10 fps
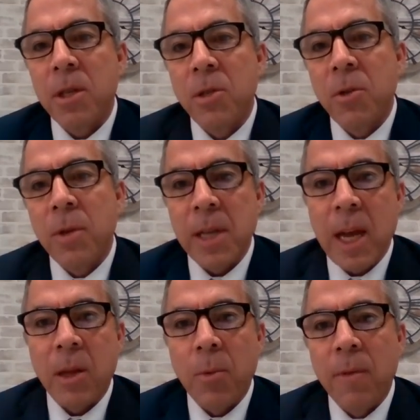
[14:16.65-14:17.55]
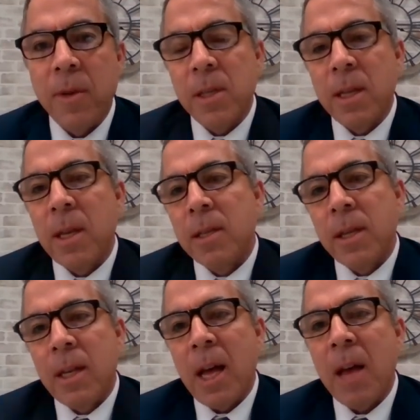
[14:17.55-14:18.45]
to do exactly what Vicente
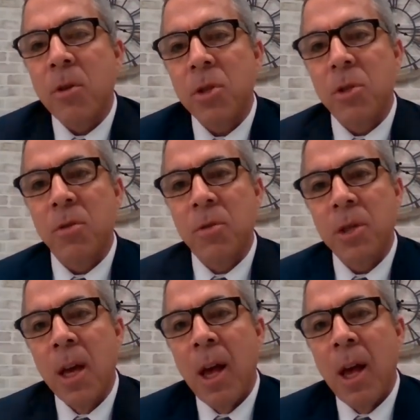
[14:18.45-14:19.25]
said, to have our students